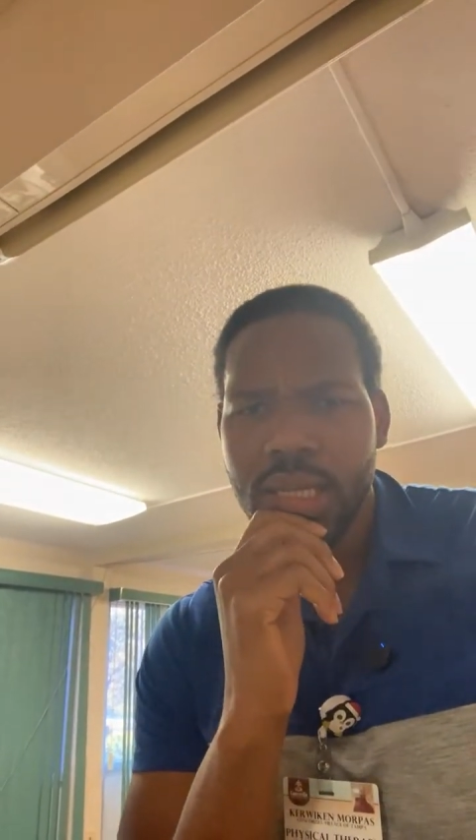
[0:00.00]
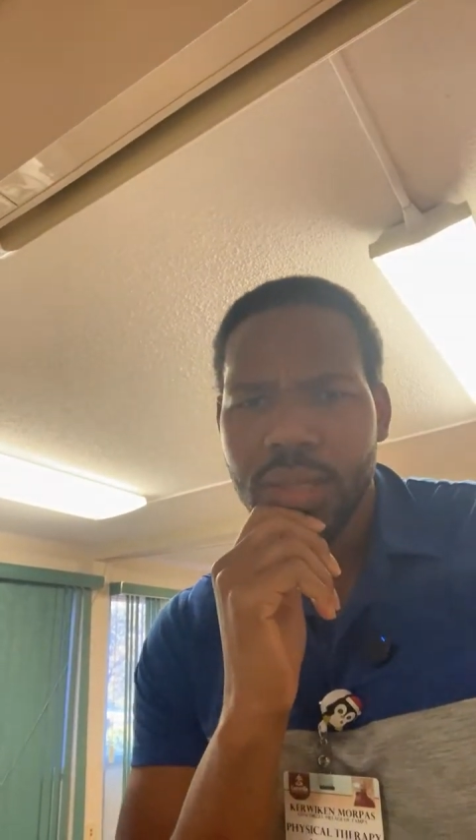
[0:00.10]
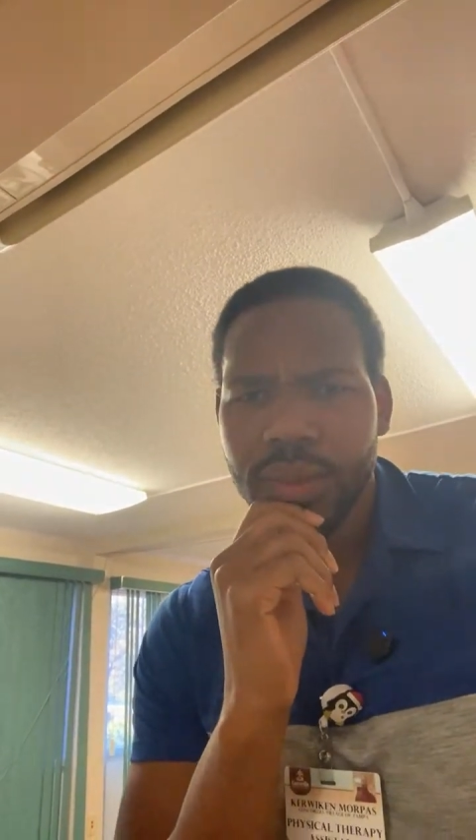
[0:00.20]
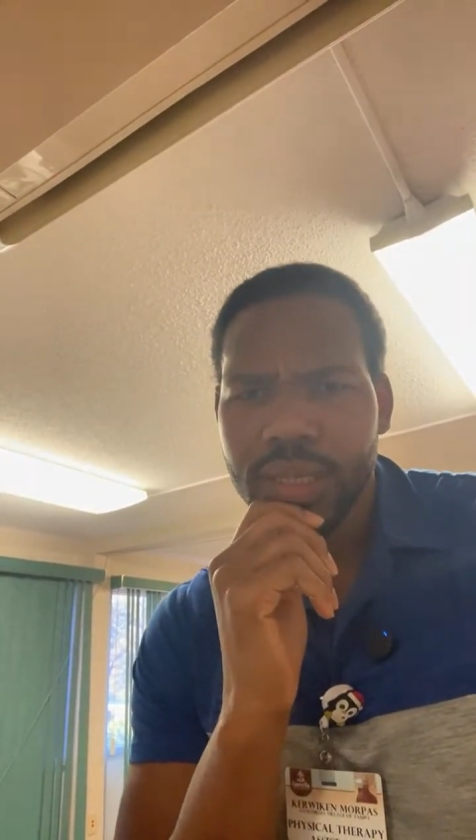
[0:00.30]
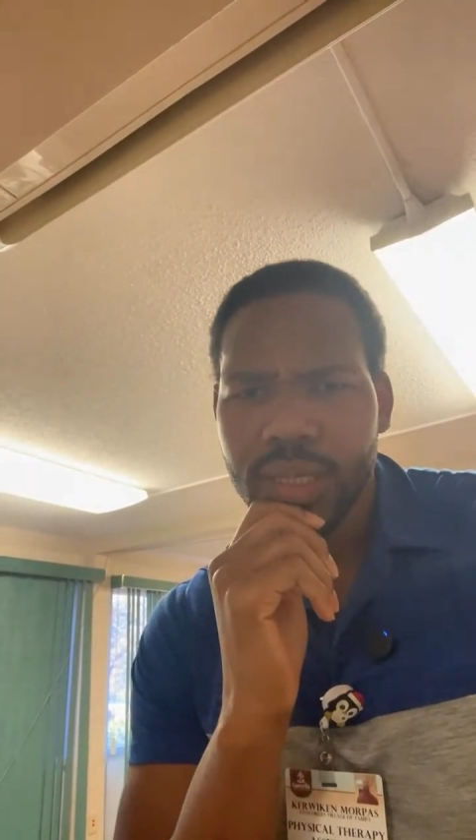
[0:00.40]

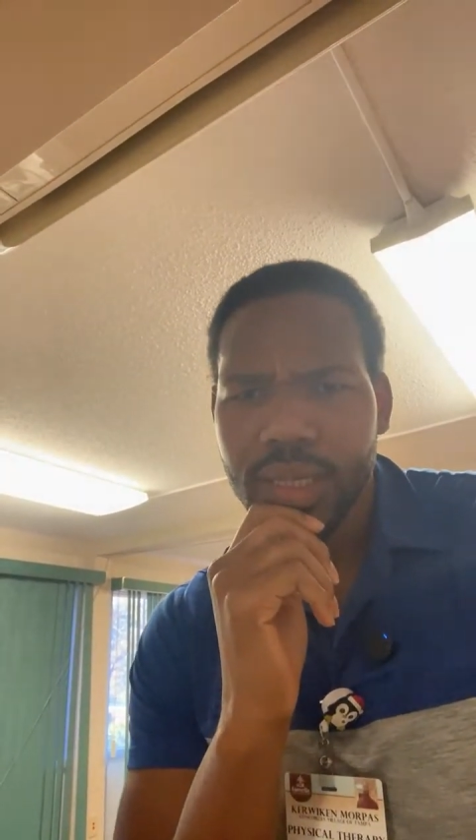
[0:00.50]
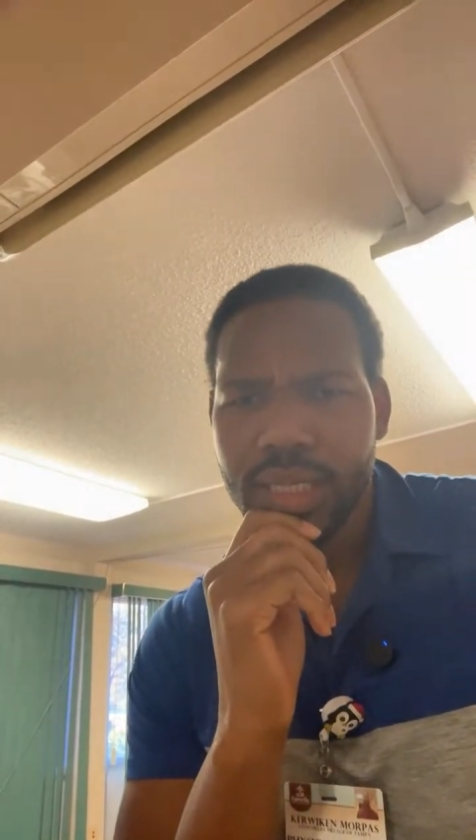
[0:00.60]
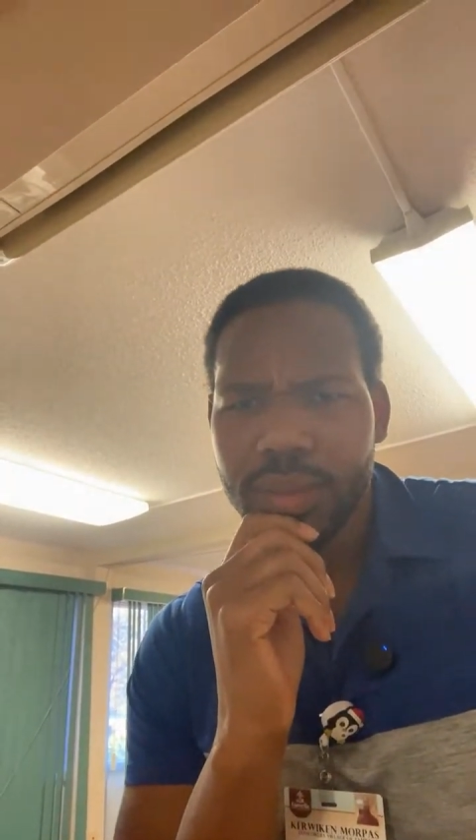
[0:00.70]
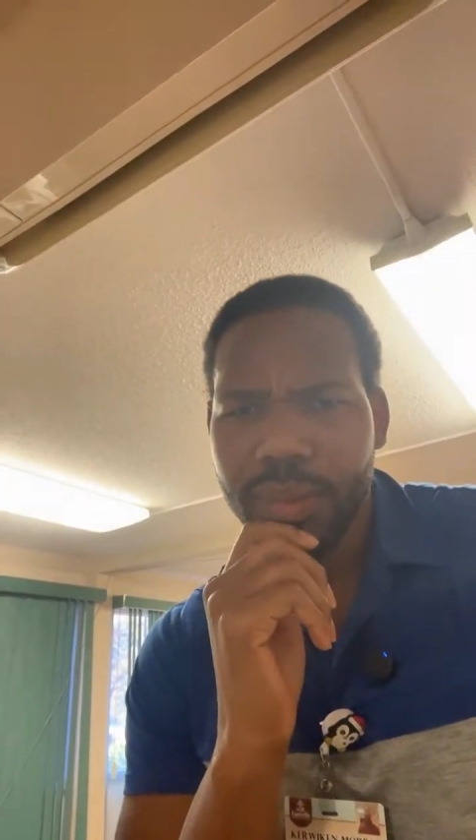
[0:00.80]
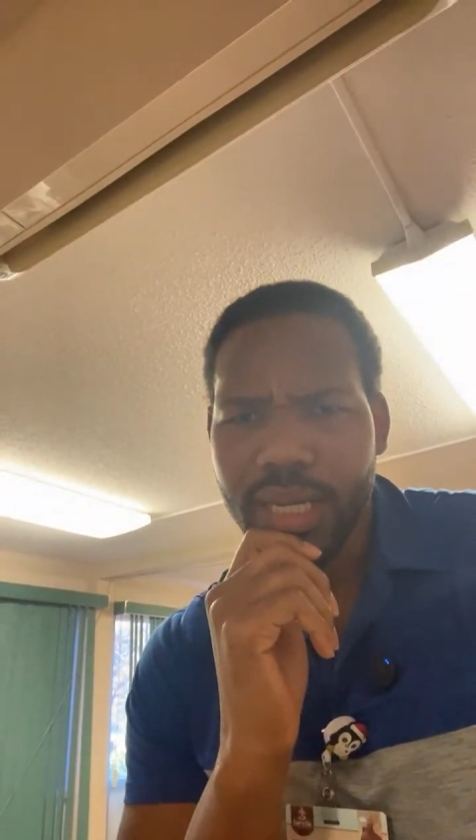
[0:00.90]
Recently
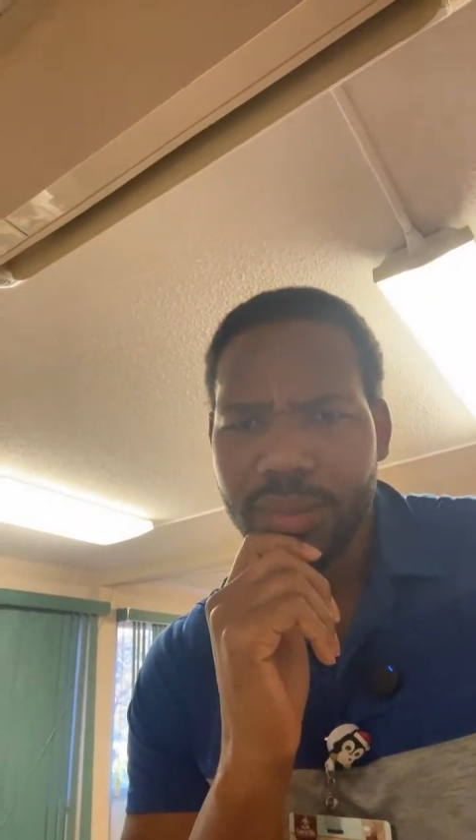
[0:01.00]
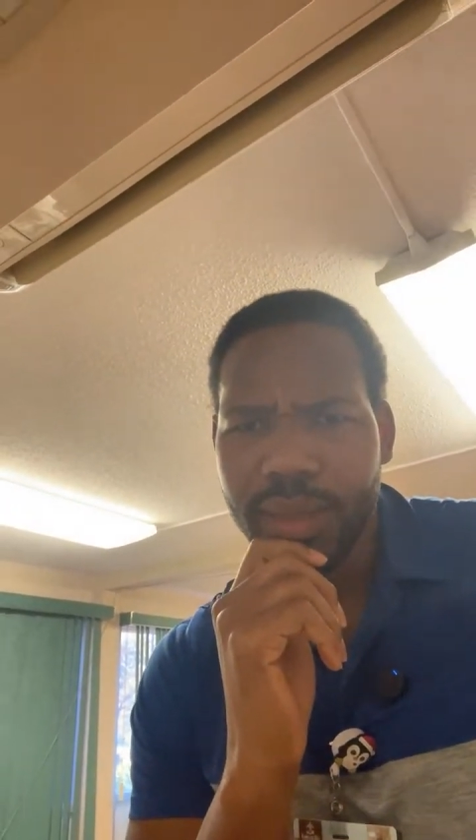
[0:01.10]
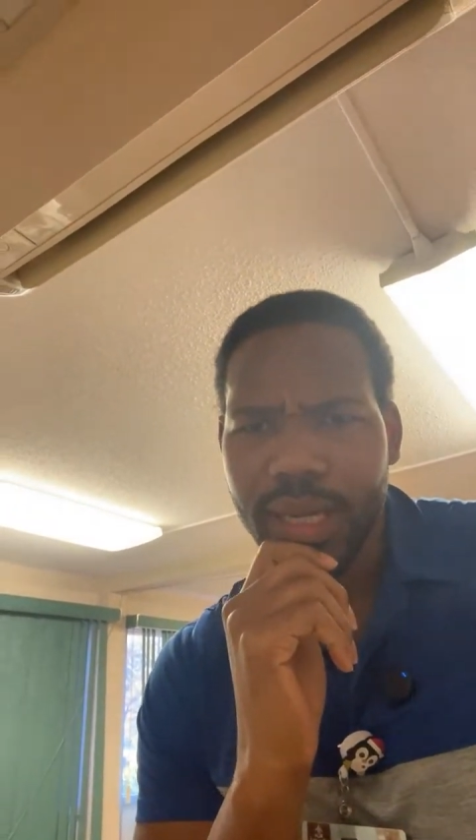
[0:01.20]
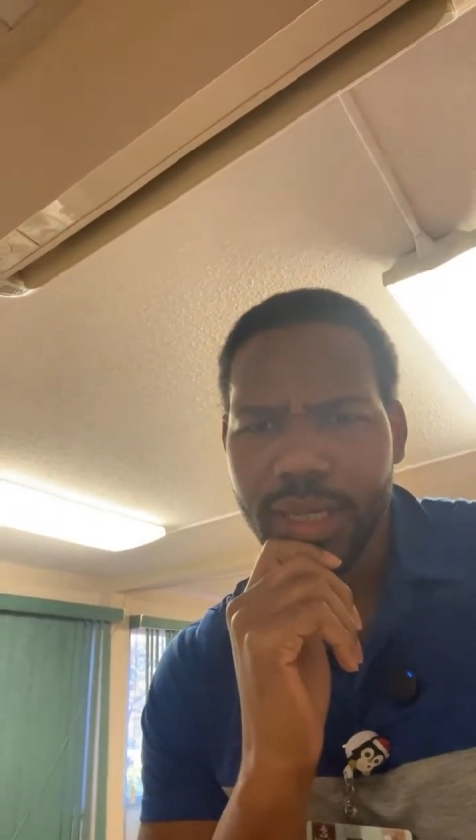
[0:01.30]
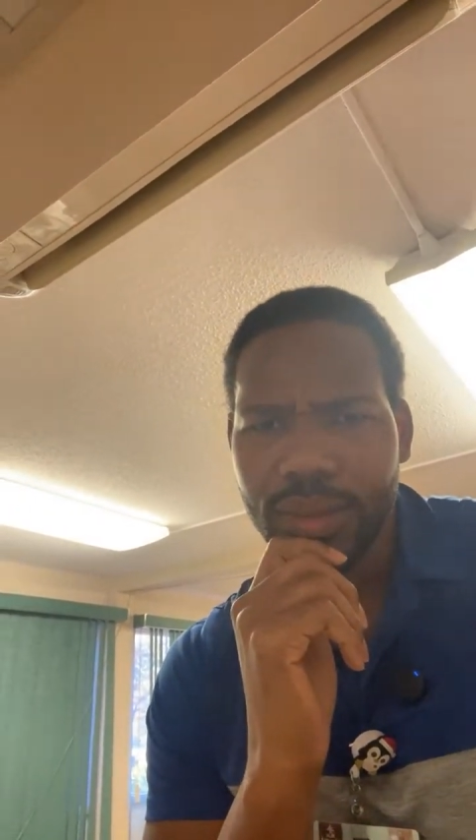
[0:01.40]
smashed
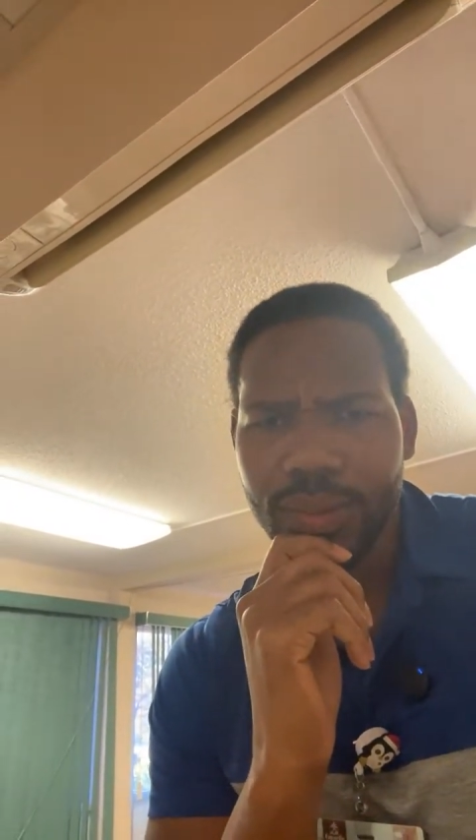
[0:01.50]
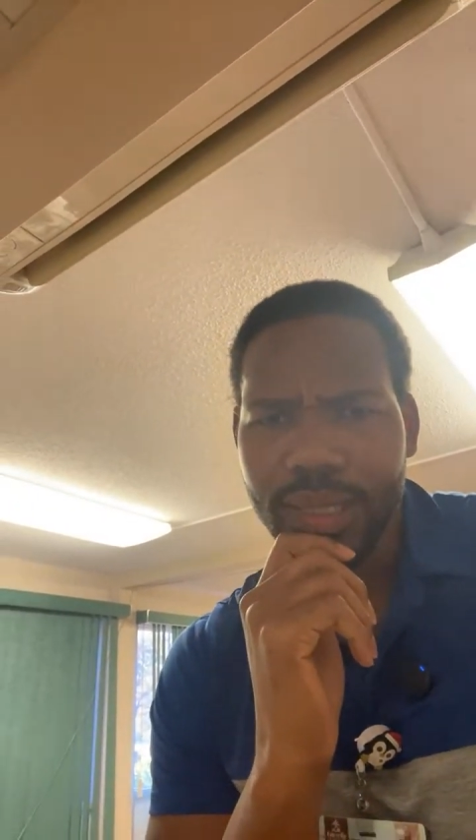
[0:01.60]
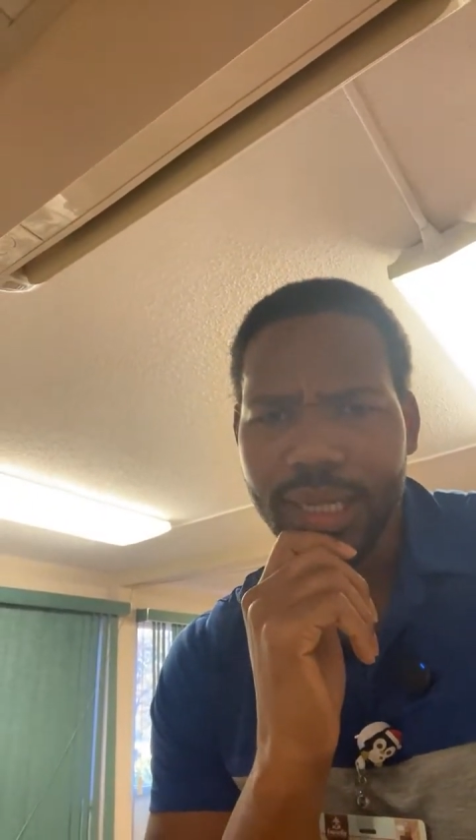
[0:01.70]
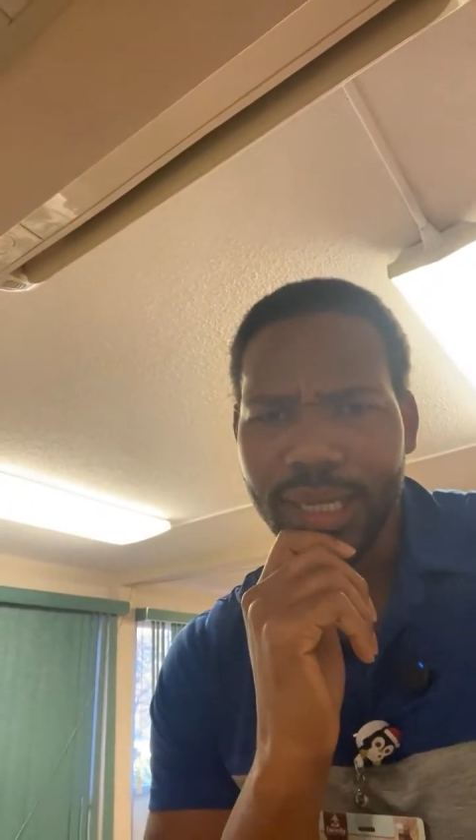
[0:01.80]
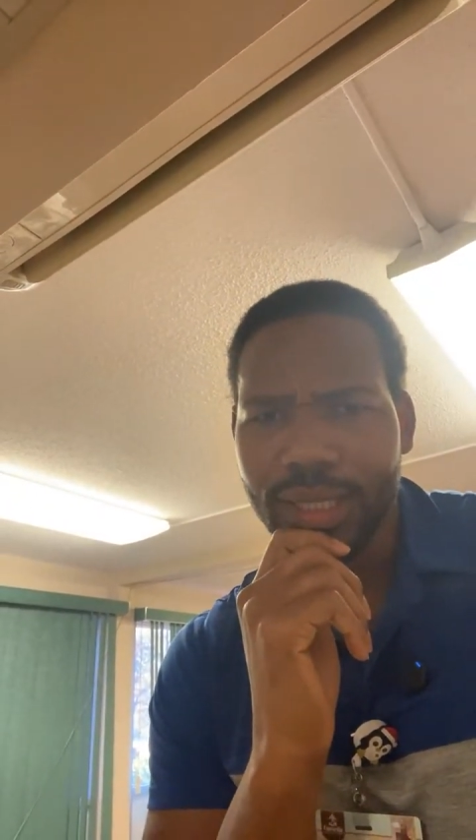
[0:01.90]
my ankle, what
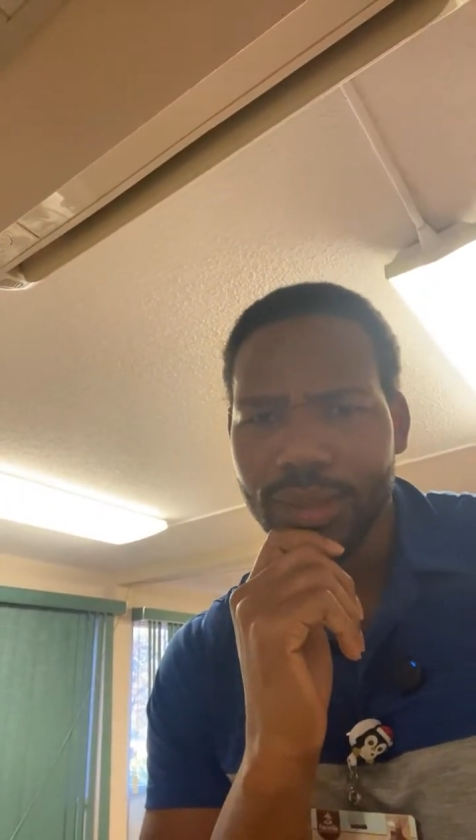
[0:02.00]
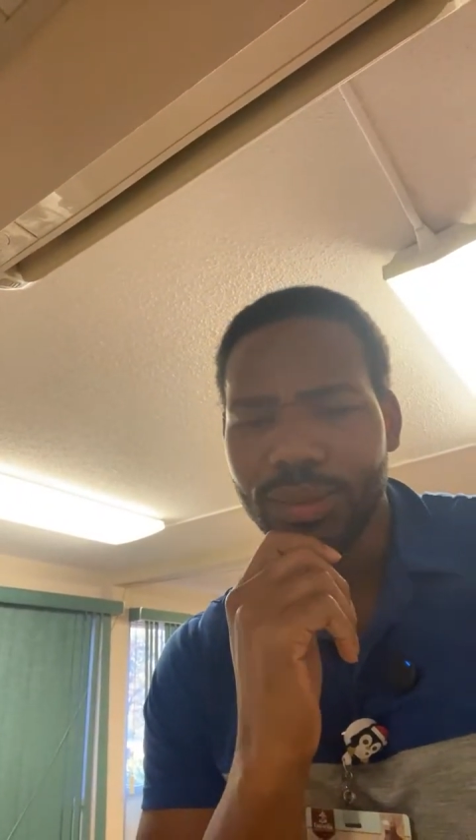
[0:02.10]
can I do?